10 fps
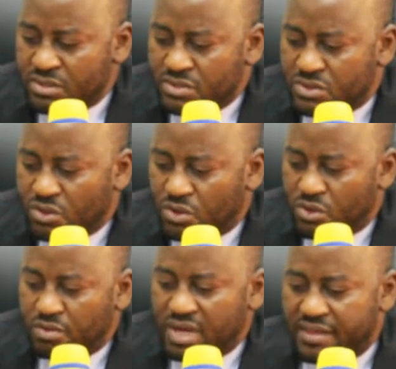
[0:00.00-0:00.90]

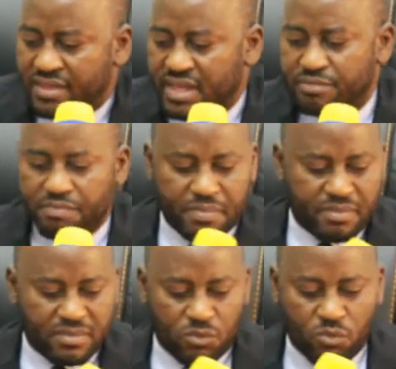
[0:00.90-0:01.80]
So, and then
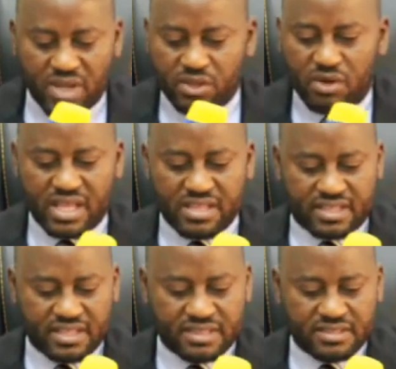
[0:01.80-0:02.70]
one other
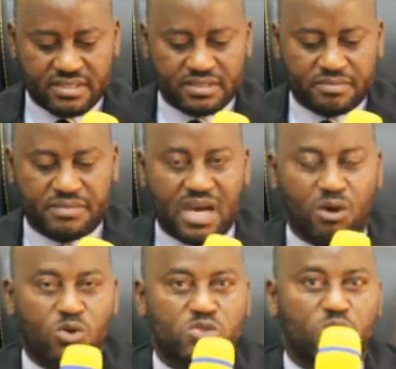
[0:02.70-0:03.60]
thing I
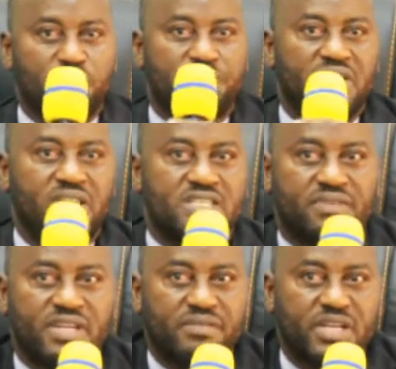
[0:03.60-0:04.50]
also feel is
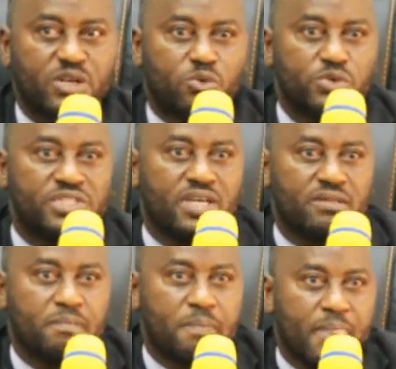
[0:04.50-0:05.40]
very, very
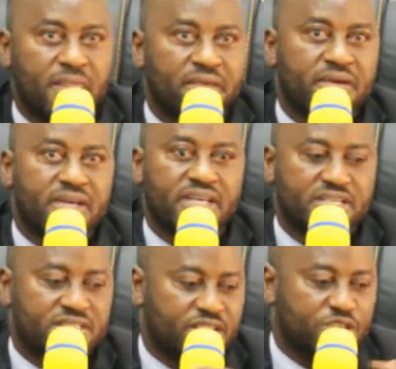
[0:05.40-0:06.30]
crucial
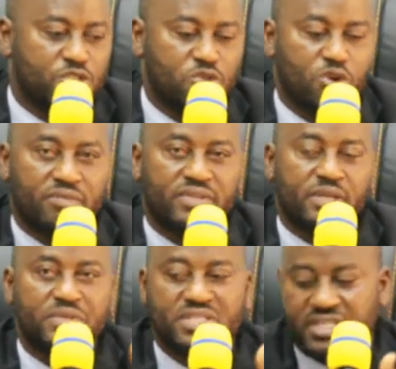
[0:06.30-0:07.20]
is the issue of the
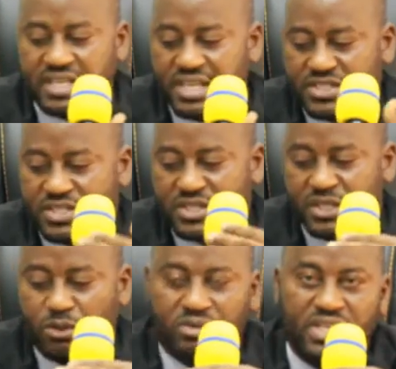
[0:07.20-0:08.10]

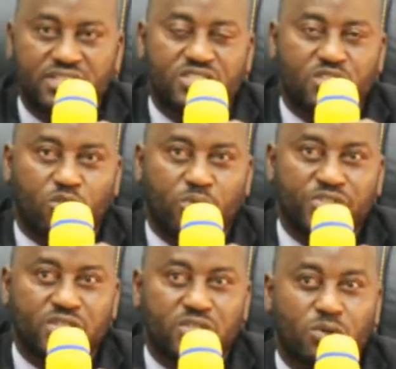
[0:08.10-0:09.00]
PCACC law, that is the
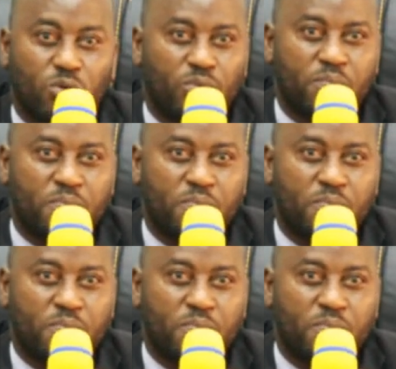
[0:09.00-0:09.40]
Commission's law.